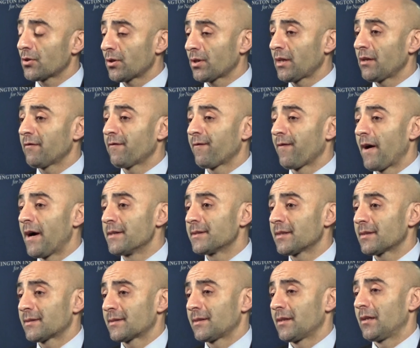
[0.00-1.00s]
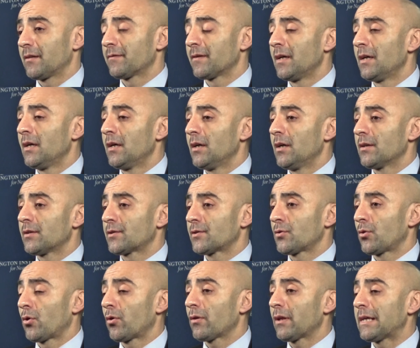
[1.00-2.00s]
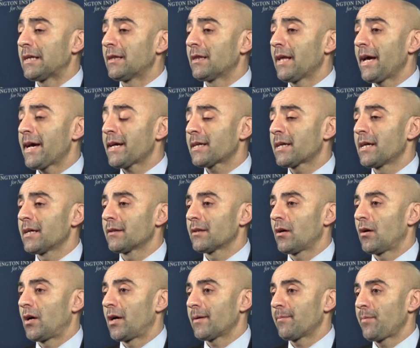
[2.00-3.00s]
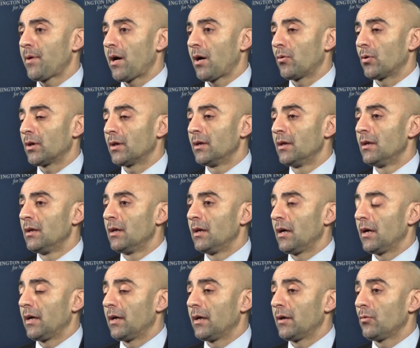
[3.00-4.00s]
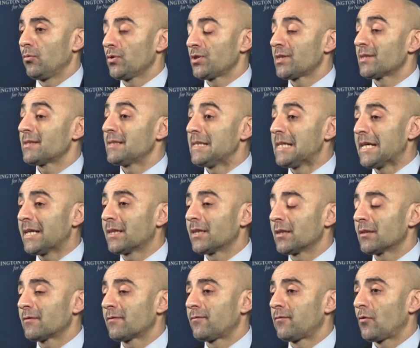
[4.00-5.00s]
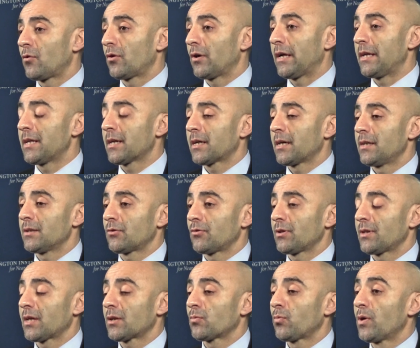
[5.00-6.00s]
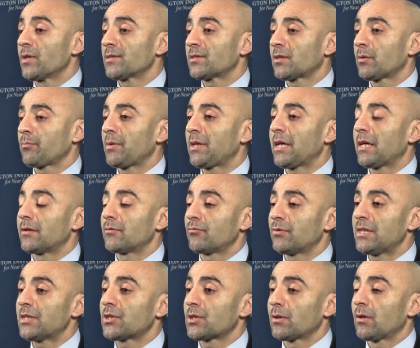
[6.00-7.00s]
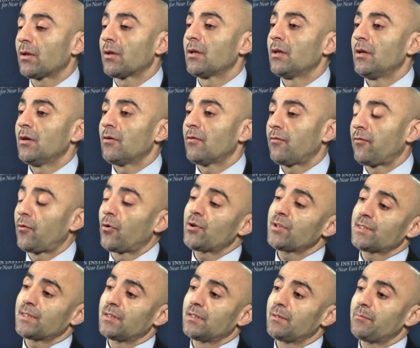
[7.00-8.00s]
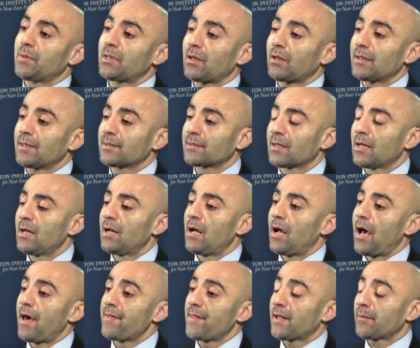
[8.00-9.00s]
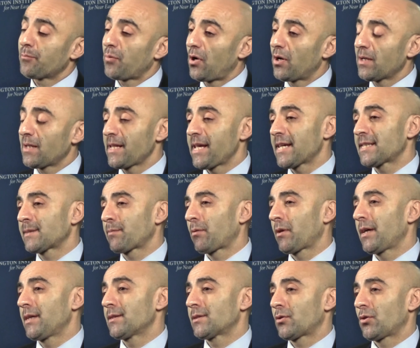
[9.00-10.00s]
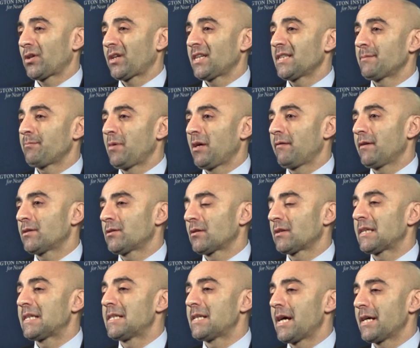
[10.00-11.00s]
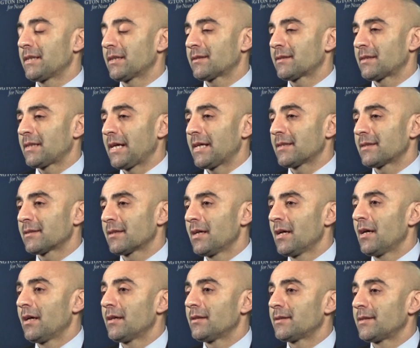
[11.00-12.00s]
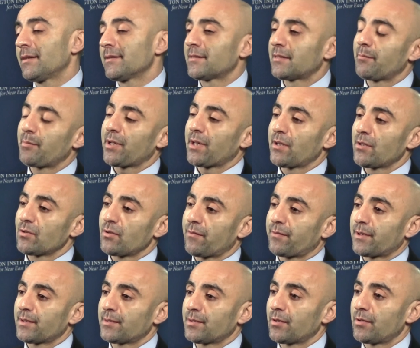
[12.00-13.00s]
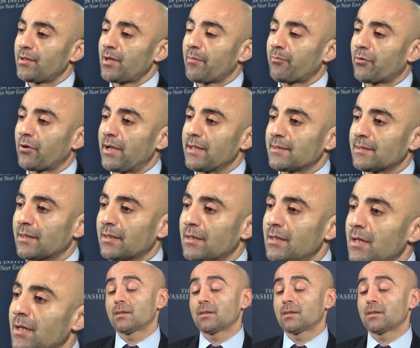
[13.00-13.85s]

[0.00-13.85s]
Turkey finds itself sorely lacking the hard power uh, which is needed for any country that wants to be a regional force in the Middle East, and that partly explains Turkey's pivot to the United States since the beginning of the Syrian uprising.